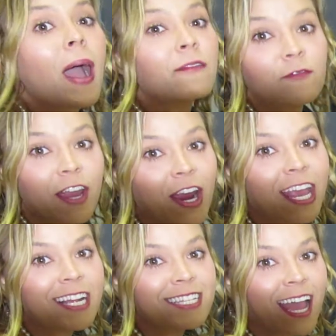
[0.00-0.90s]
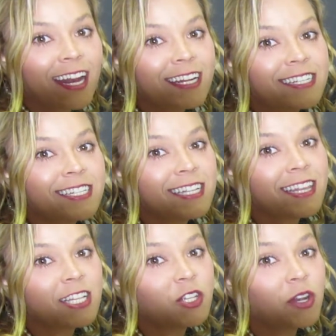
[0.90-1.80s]
I'm very excited to see
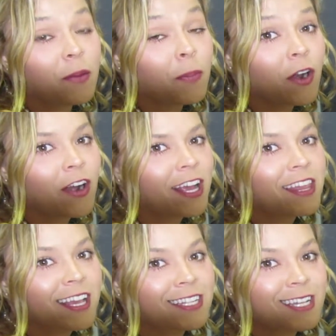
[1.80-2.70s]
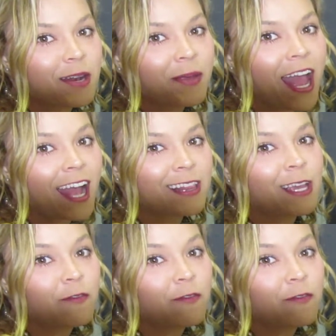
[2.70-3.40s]
this unit burn. I think it's going to be highly